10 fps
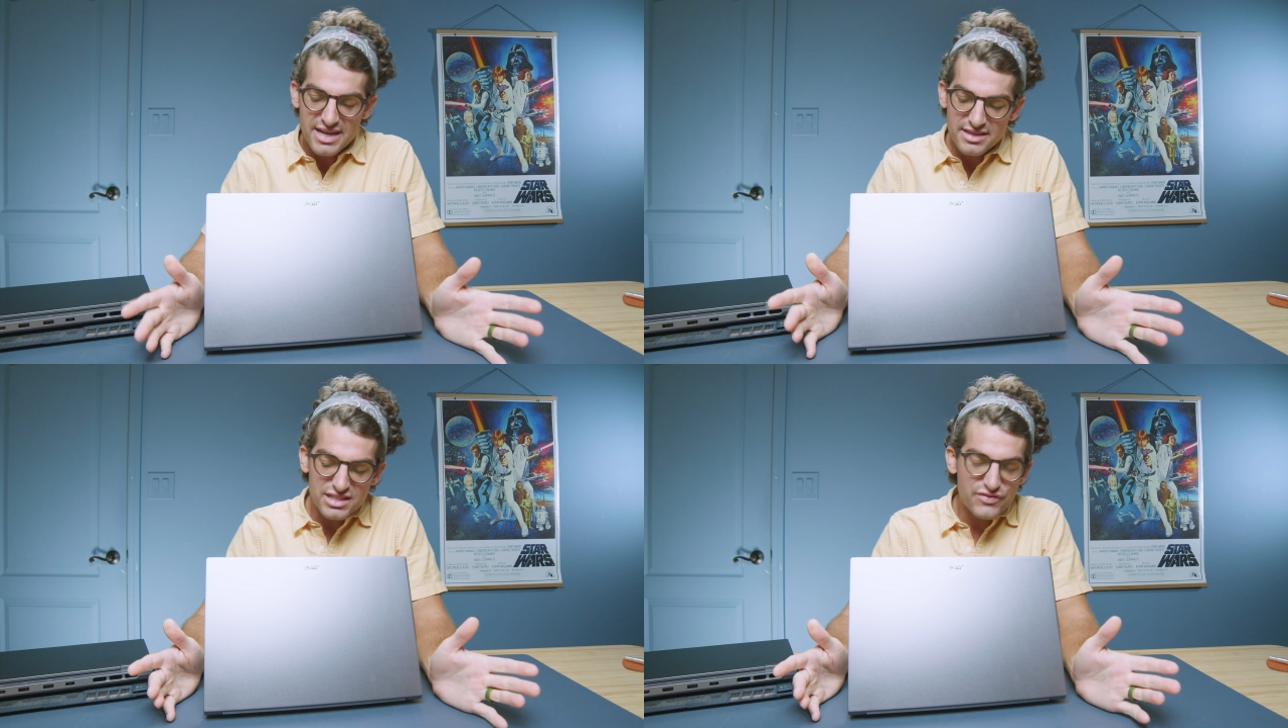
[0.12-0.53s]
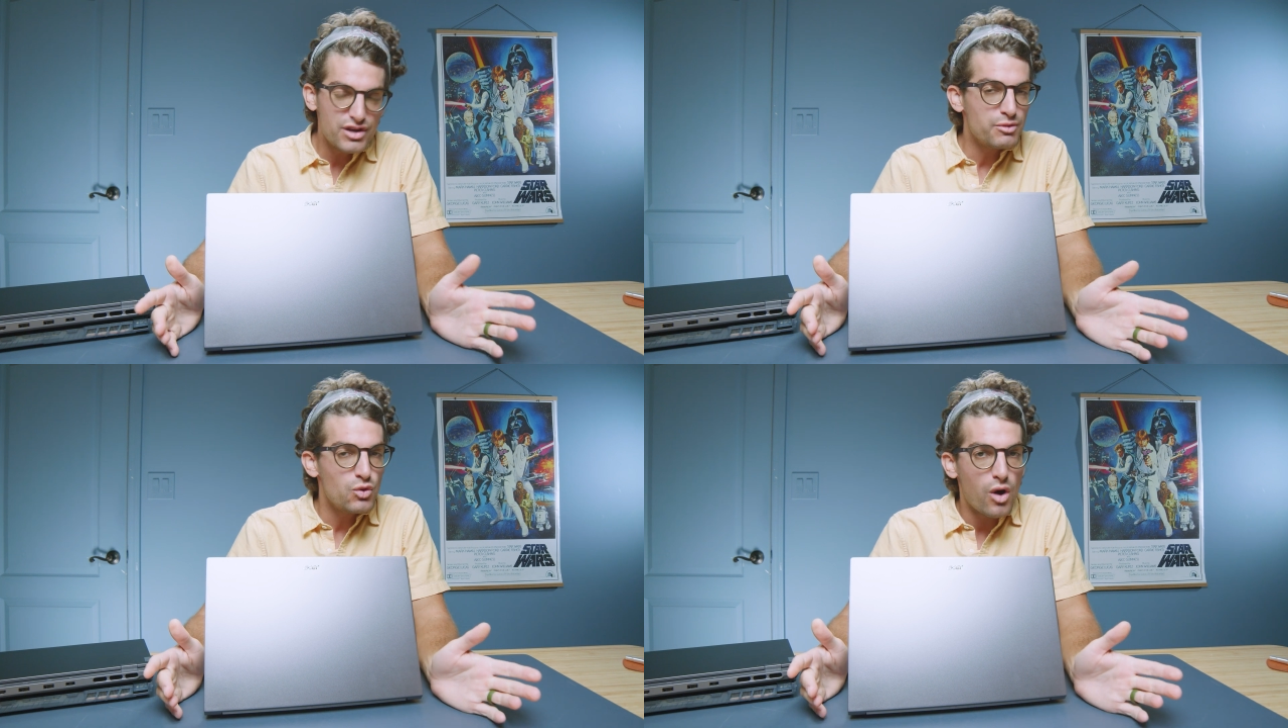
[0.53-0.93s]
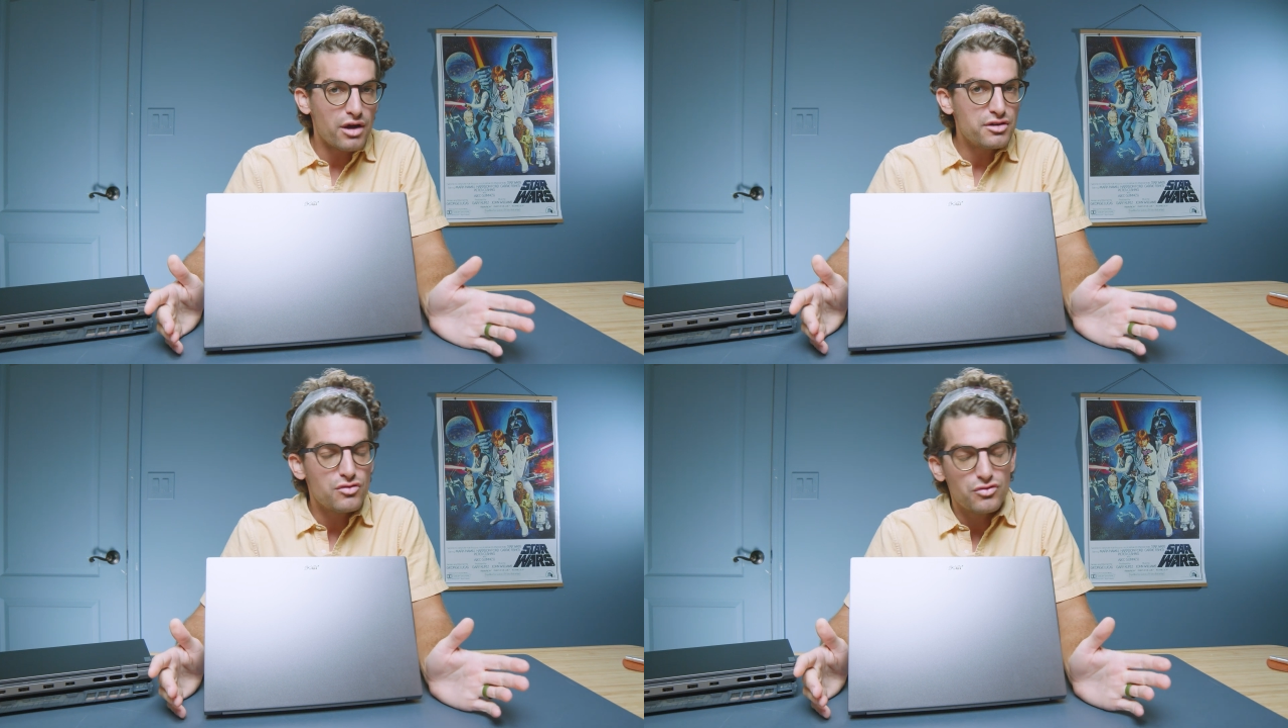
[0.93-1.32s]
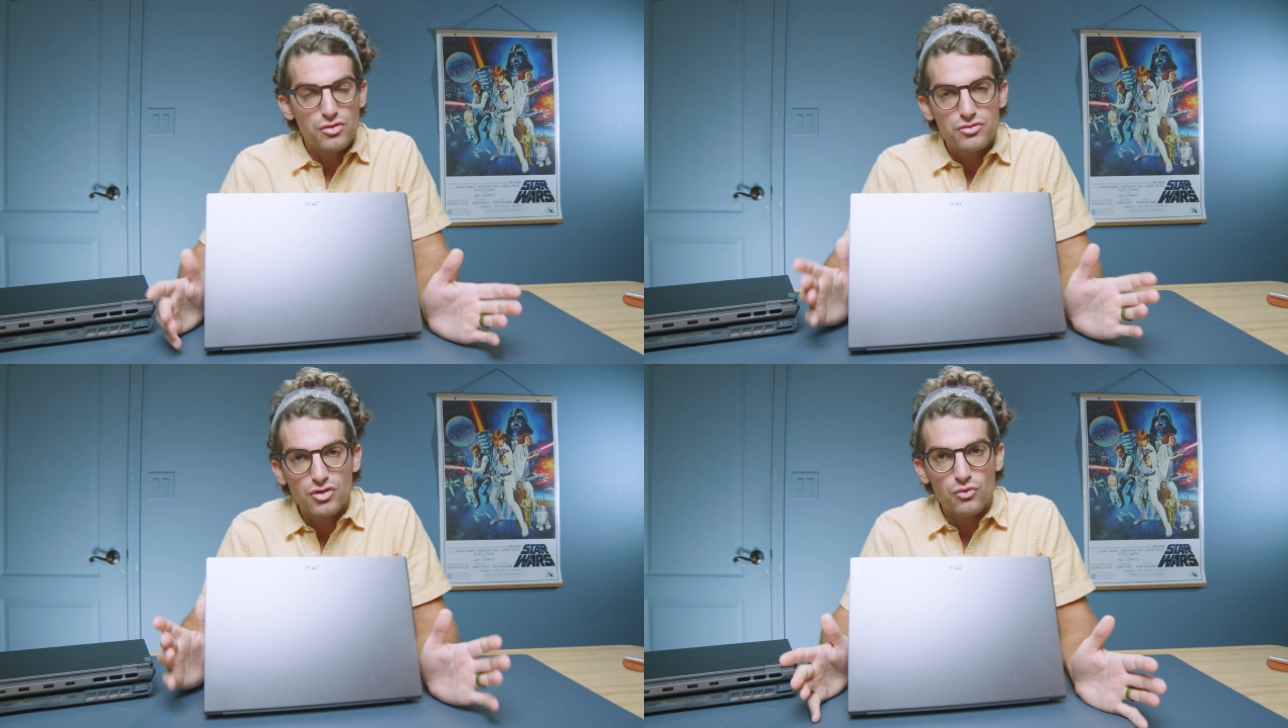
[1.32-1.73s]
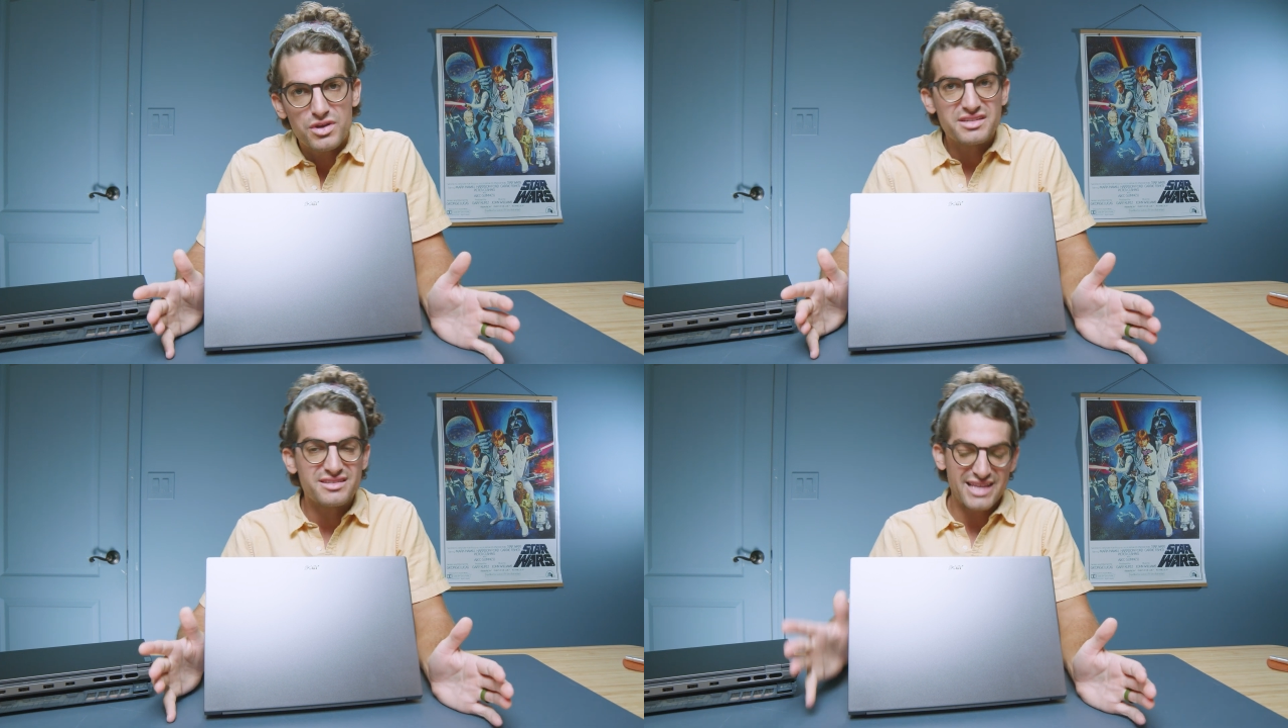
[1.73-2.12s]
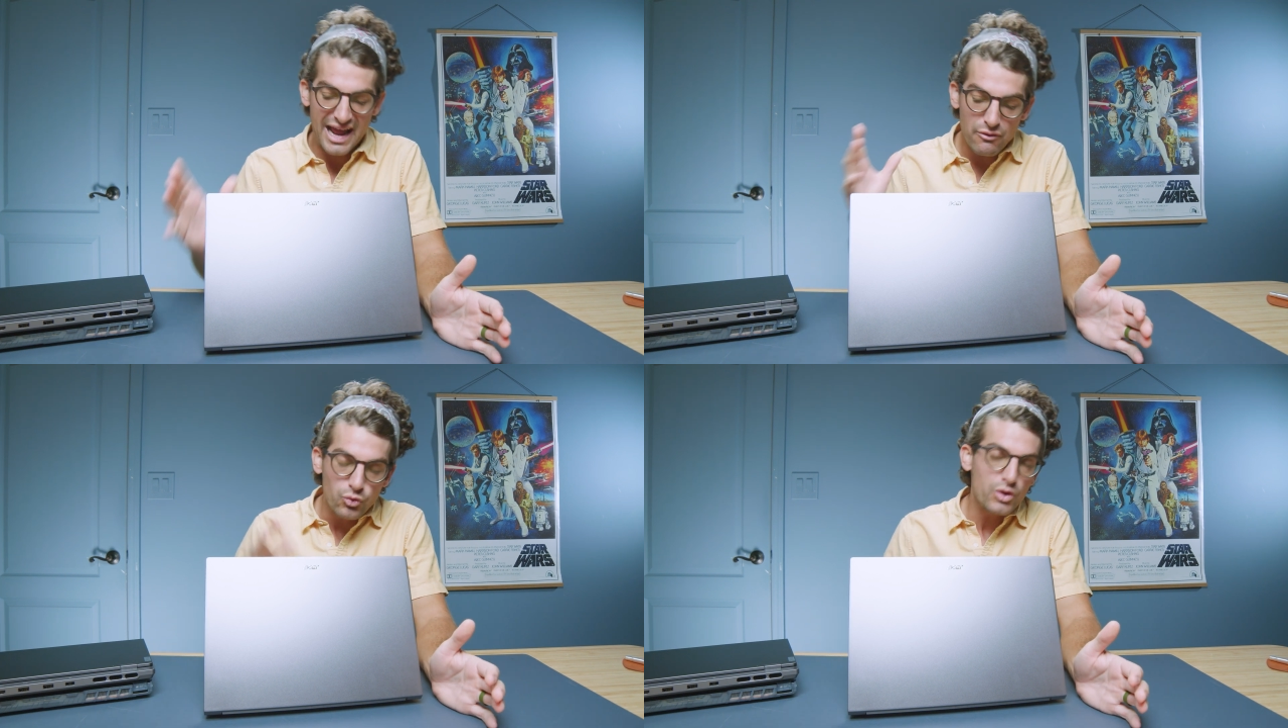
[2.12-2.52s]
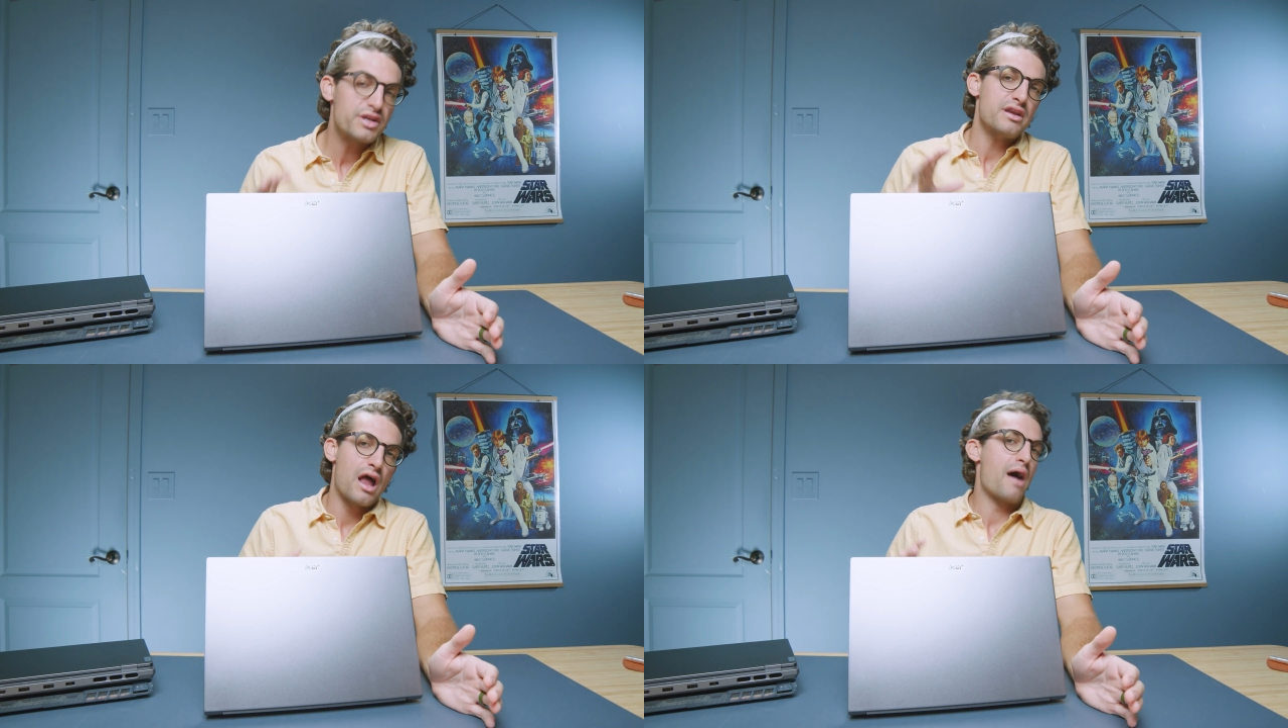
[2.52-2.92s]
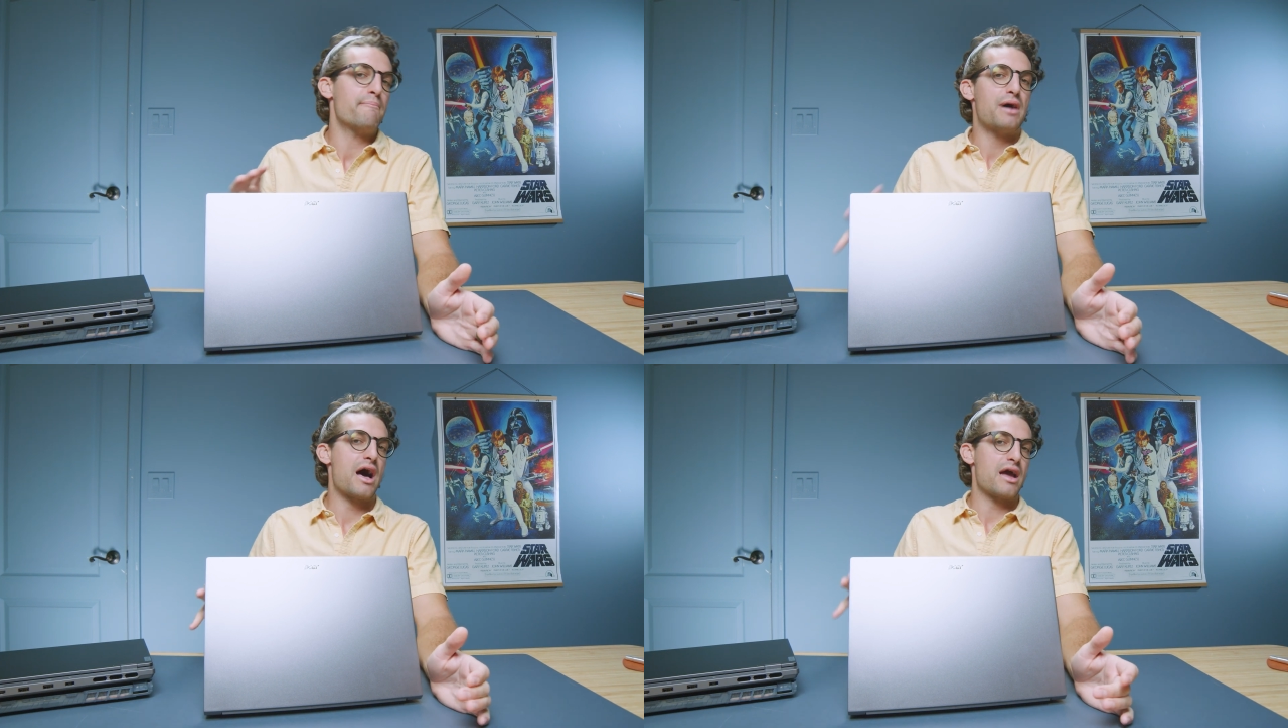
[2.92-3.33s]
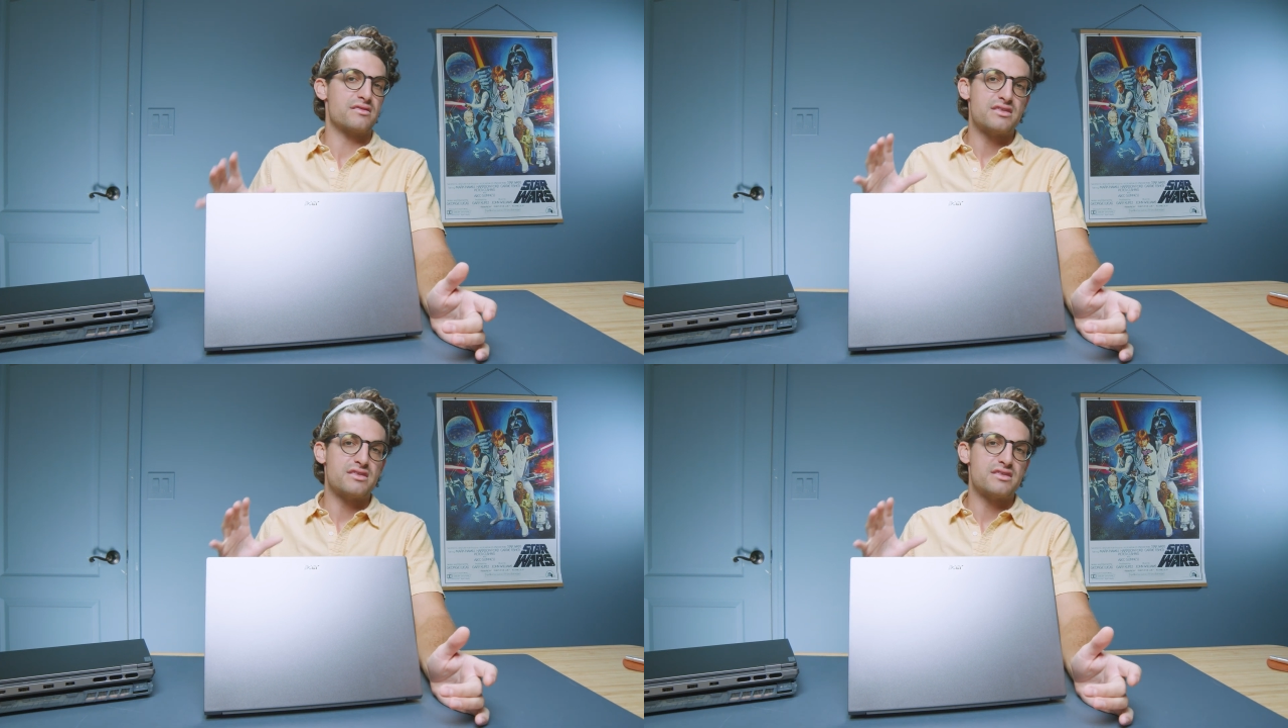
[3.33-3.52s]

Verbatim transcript: In this video, I'm gonna walk you through the reasons that I would not buy